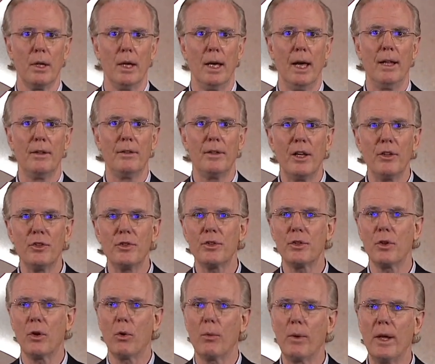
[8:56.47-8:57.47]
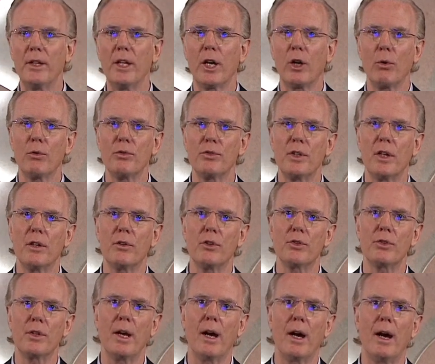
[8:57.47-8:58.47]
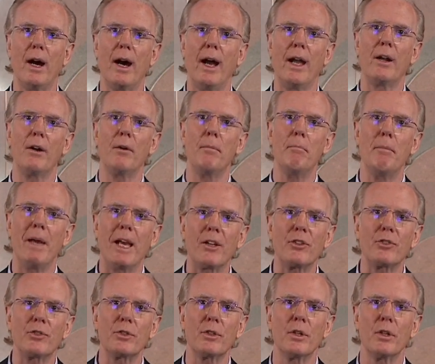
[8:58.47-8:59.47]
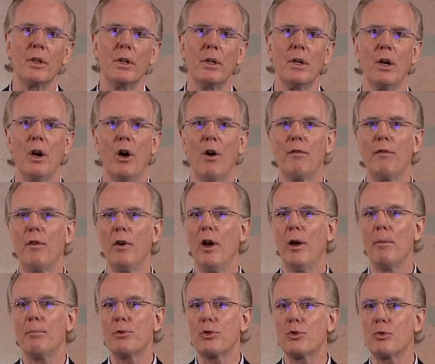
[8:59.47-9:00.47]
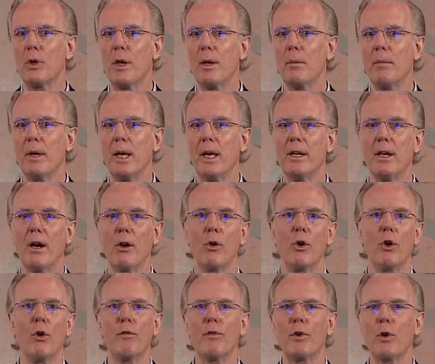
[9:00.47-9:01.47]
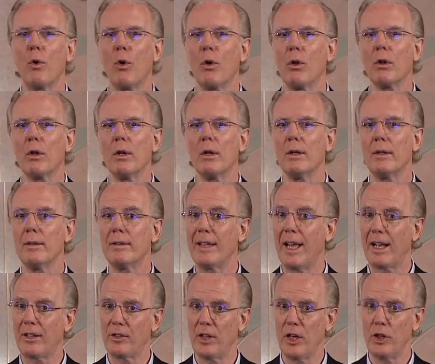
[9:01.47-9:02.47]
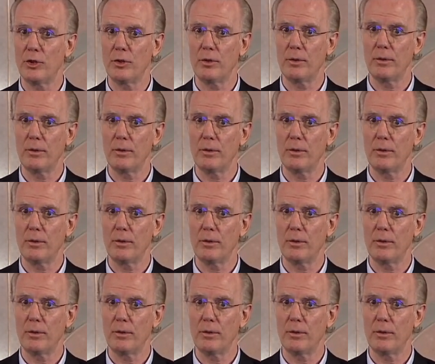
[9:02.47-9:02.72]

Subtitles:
And this already considers a higher mix of Upstream in our overall taxation.